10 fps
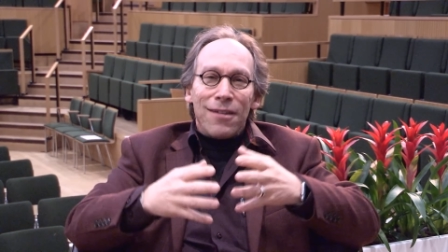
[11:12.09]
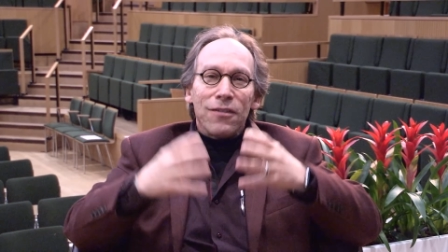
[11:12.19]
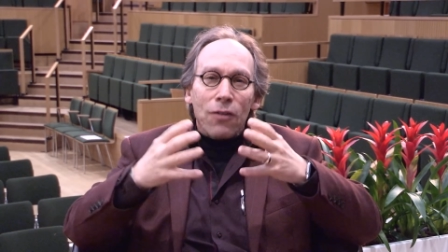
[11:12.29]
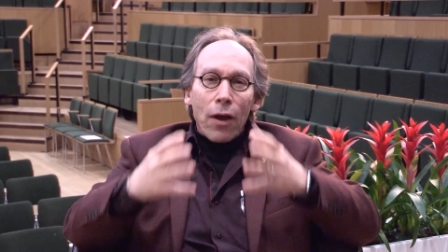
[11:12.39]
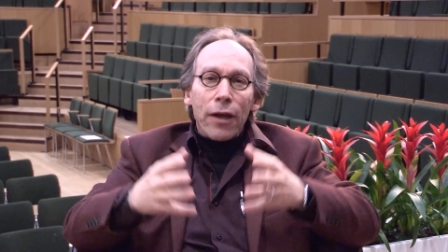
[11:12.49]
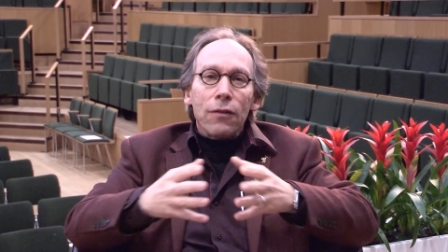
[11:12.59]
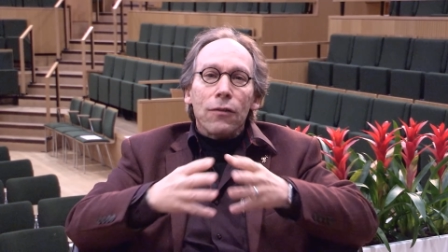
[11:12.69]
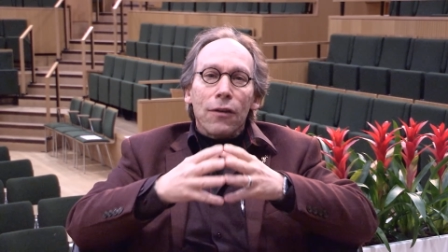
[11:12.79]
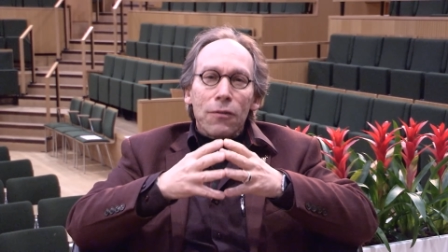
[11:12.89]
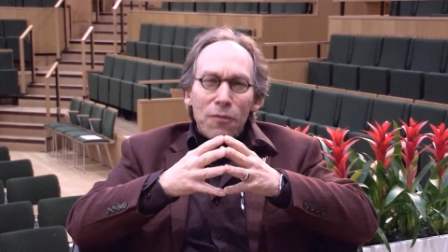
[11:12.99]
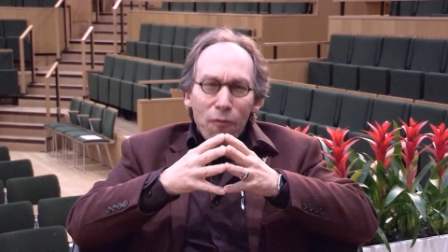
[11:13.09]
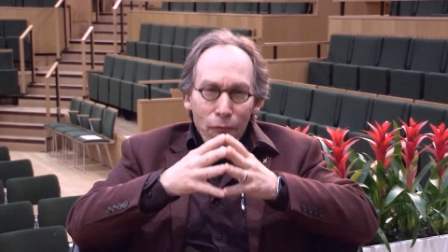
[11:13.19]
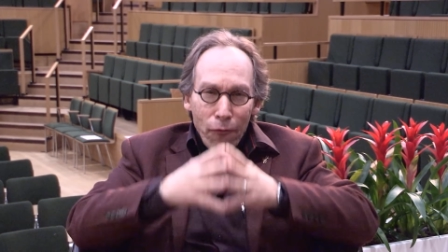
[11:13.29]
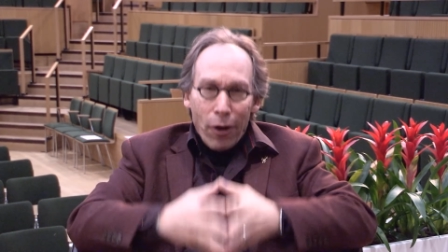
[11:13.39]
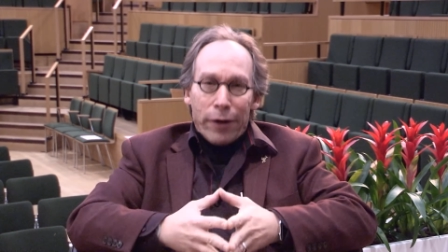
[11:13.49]
Science is
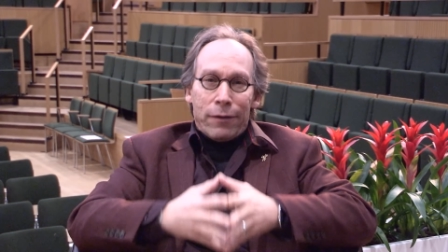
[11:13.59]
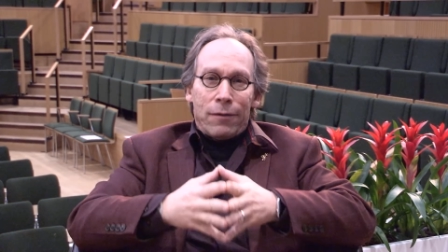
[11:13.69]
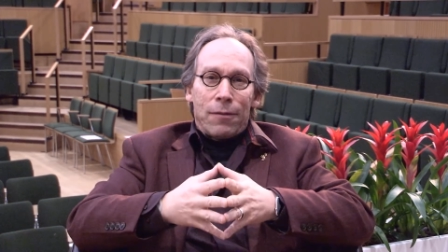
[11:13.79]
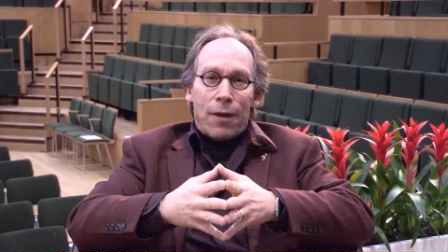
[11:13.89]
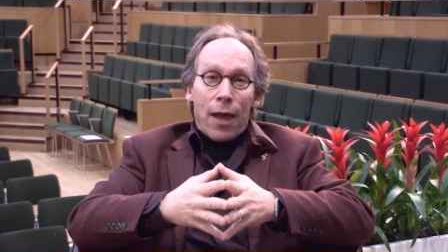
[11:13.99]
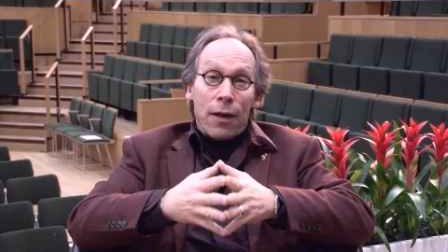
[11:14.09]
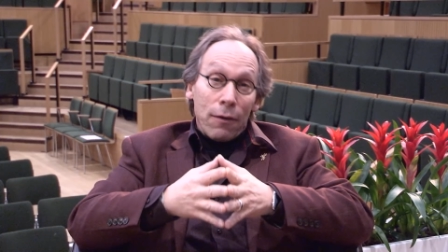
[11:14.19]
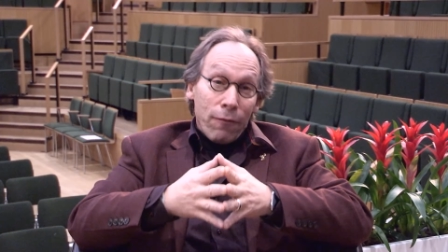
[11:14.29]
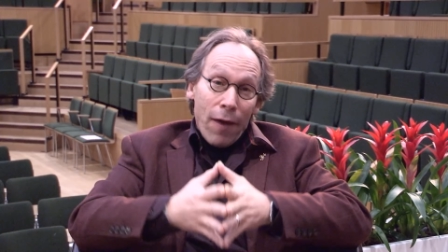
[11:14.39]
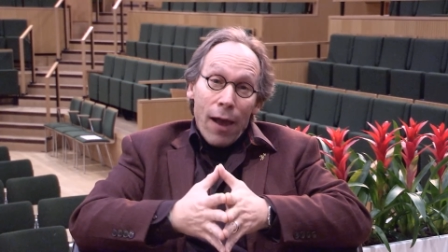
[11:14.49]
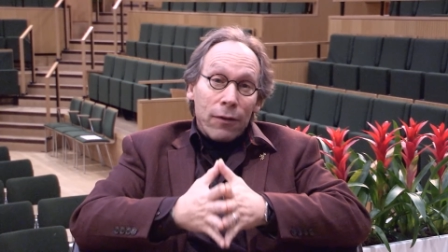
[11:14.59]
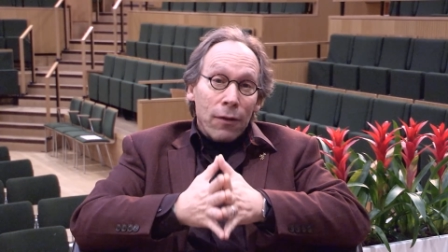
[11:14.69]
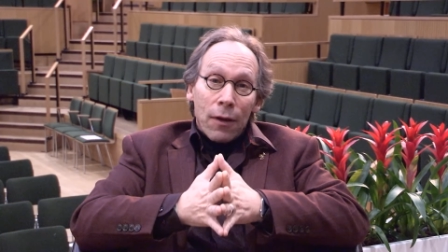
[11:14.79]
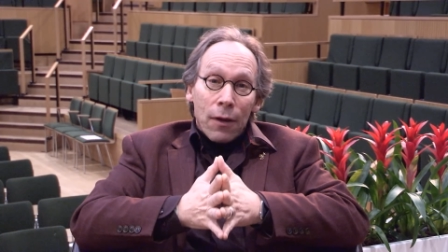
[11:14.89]
fun. And in fact,